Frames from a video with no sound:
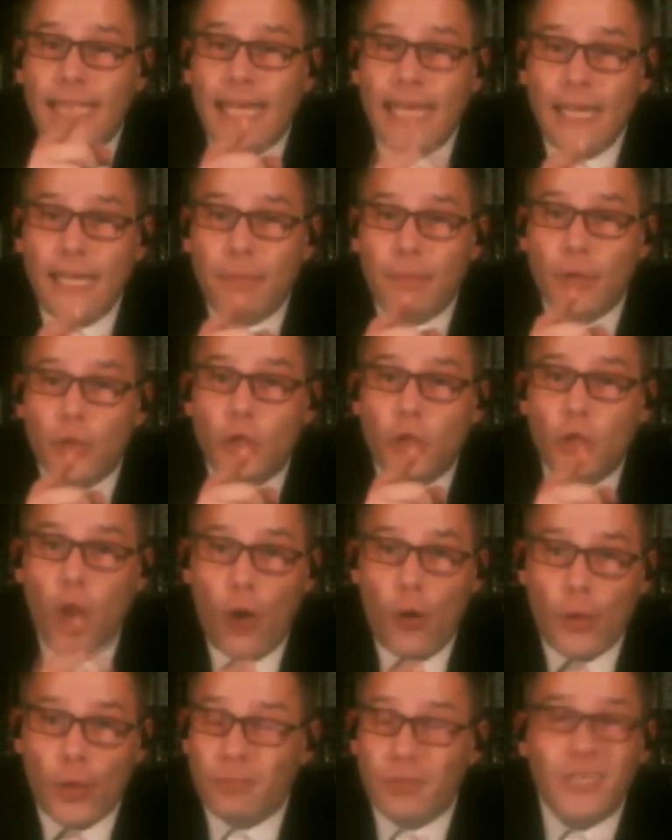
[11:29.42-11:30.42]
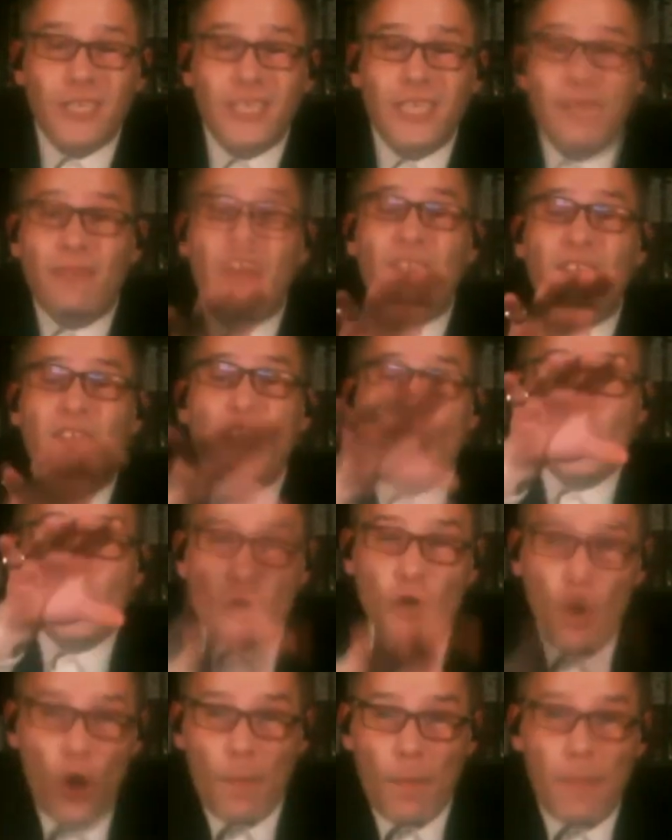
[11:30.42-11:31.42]
Keep going because even if you're
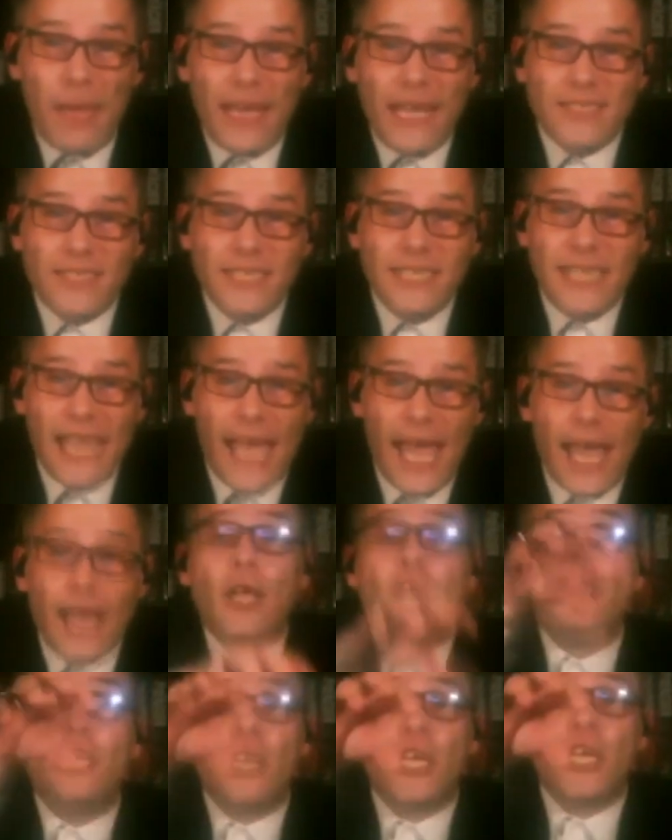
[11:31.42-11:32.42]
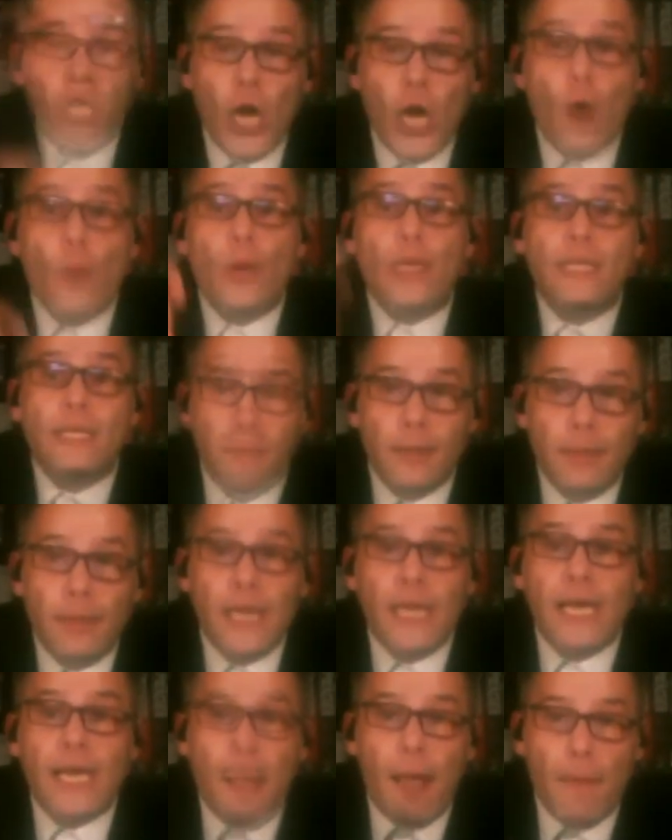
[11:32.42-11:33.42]
not amazing yet, you're going to
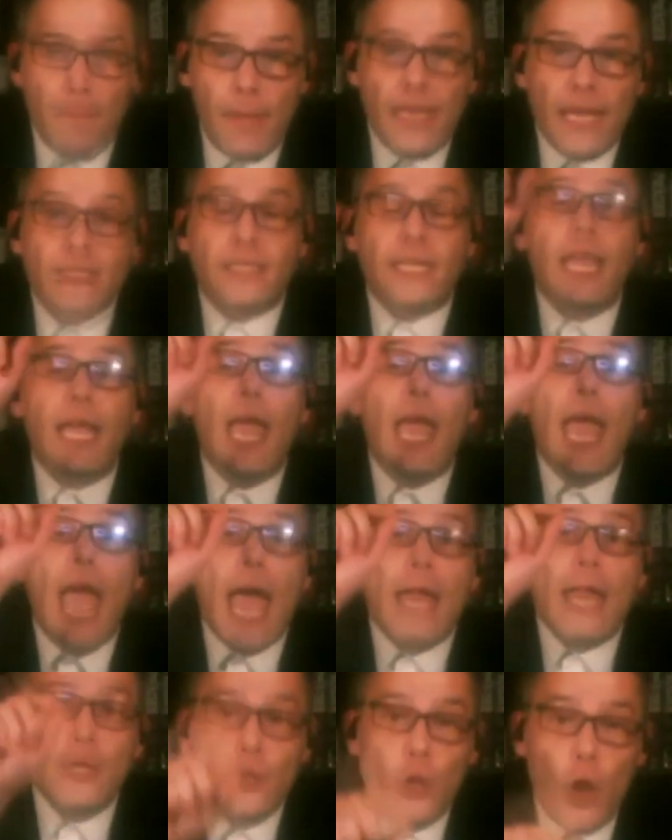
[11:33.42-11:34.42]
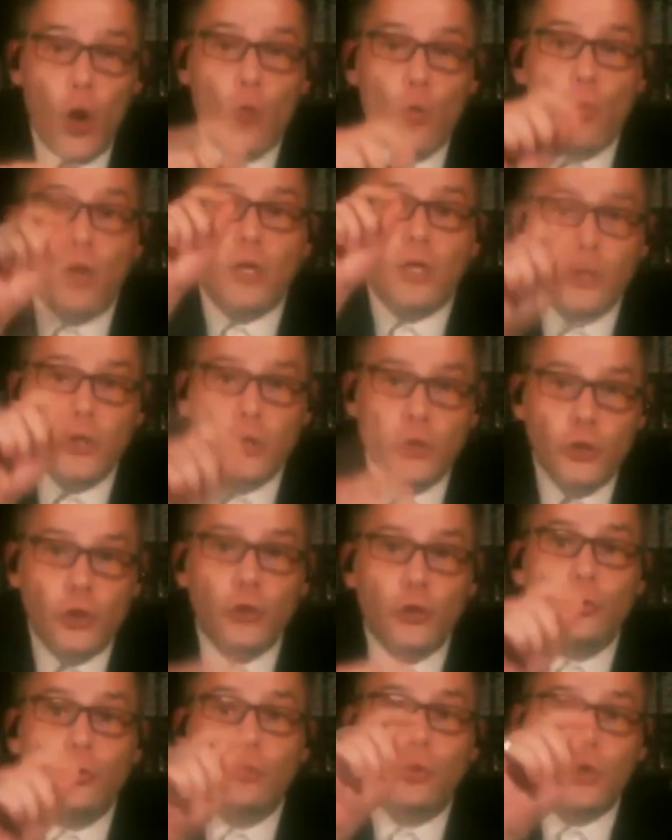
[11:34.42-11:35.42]
be amazing. And no one can
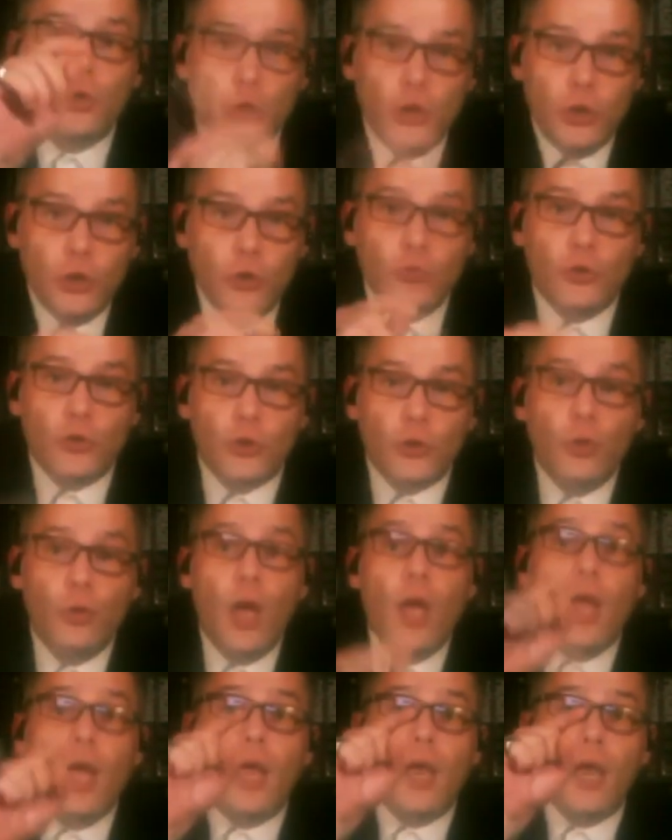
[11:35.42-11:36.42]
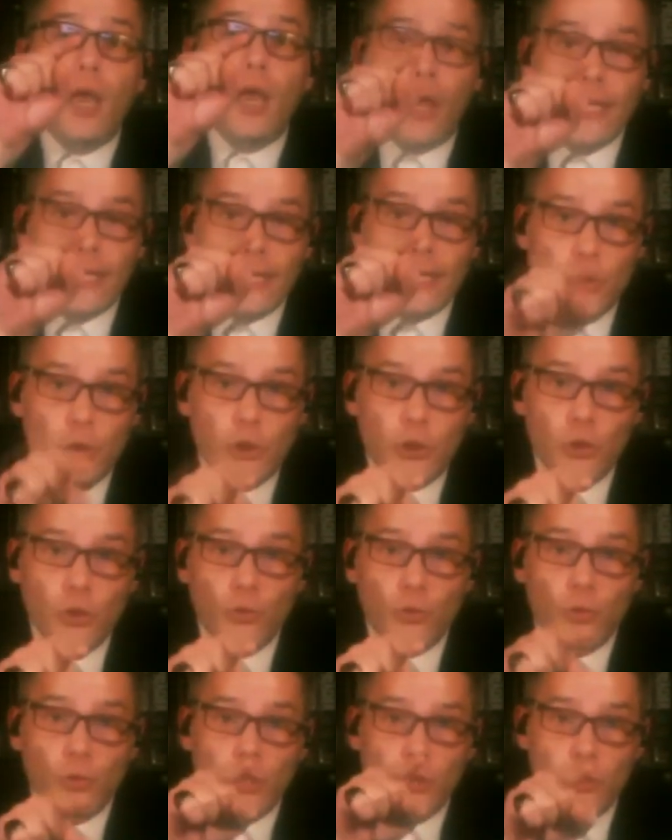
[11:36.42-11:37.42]
do what you do like
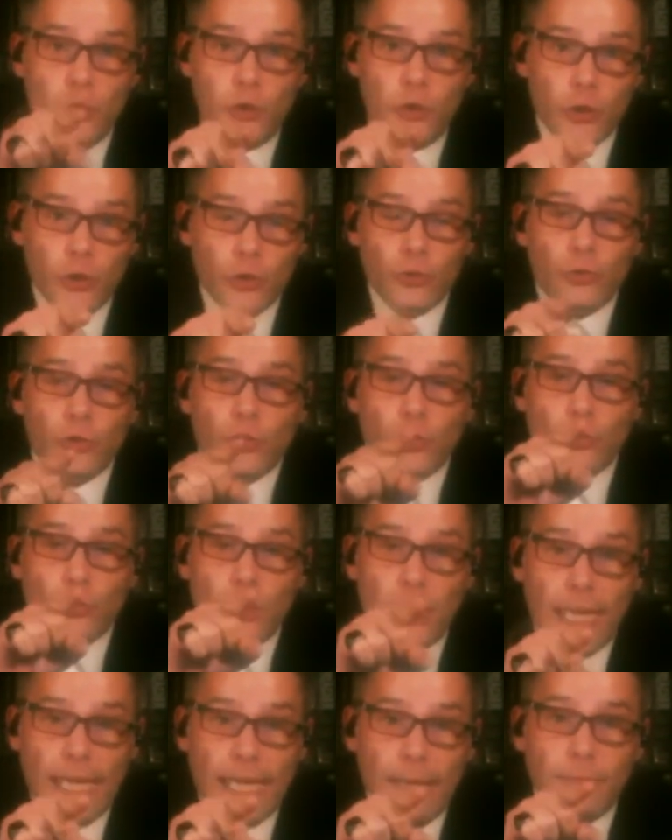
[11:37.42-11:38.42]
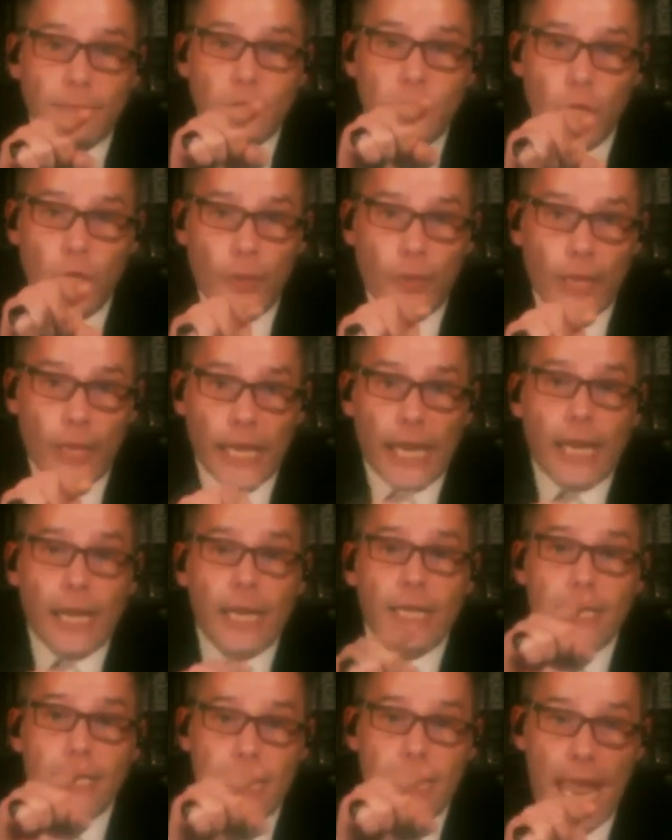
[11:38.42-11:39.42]
you do. So keep doing it.
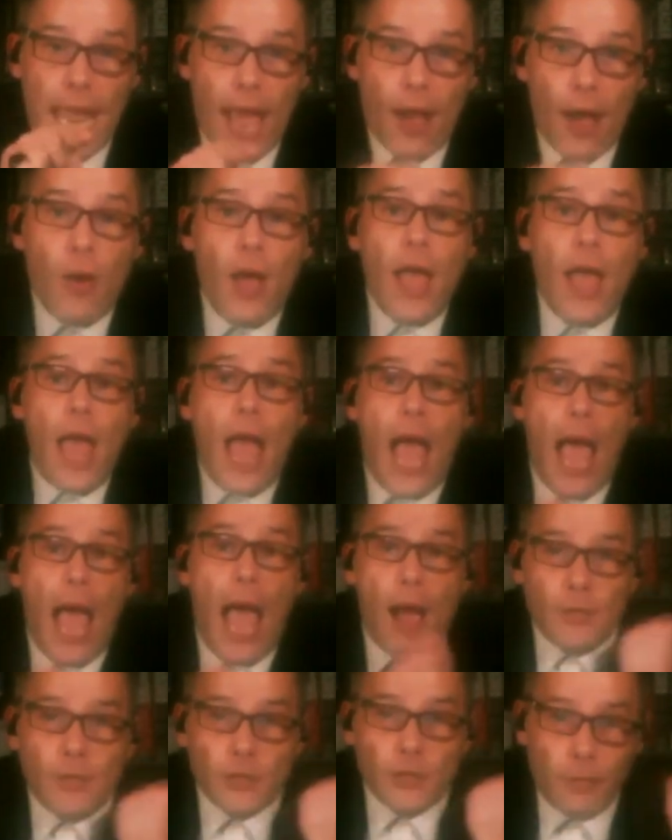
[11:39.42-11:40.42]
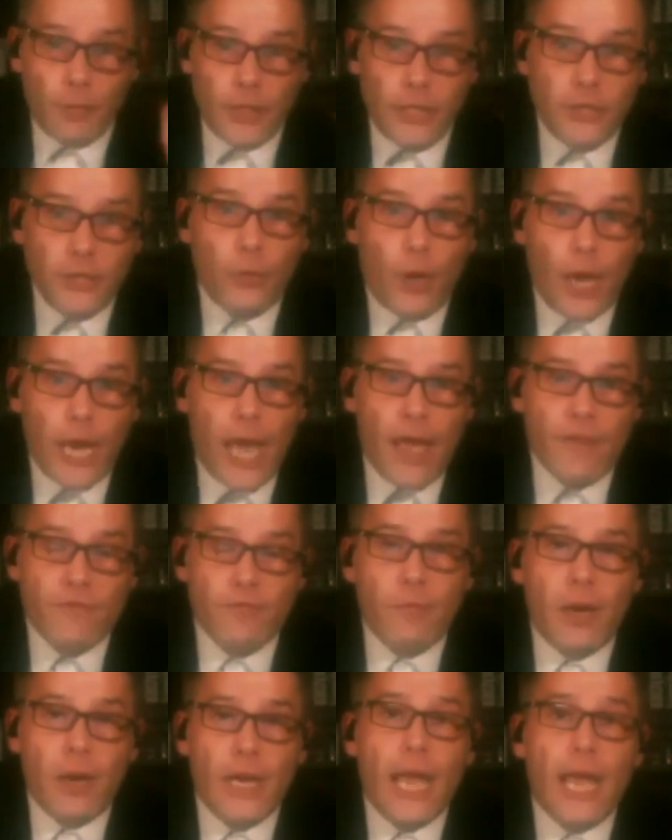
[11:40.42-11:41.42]
Now, how much money do I
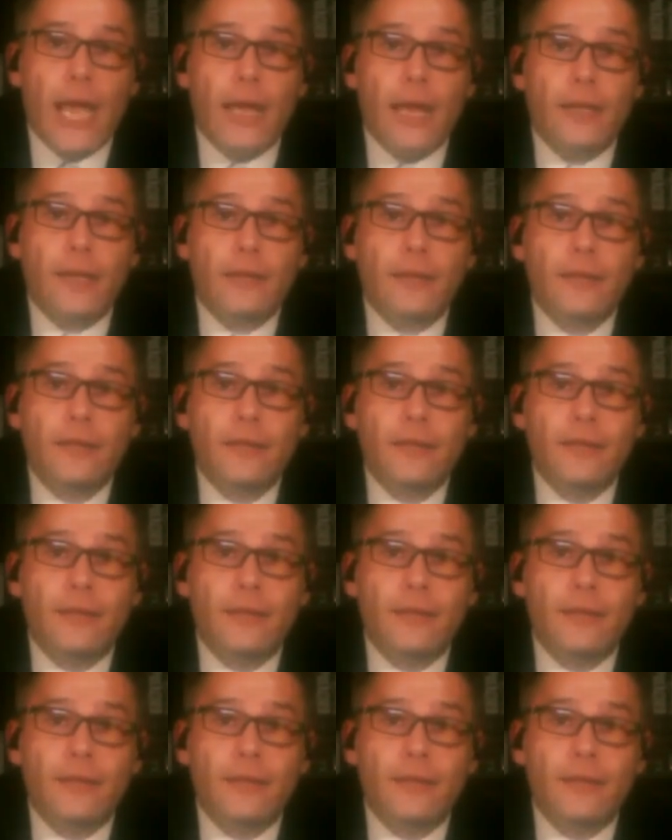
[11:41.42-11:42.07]
have in my hand?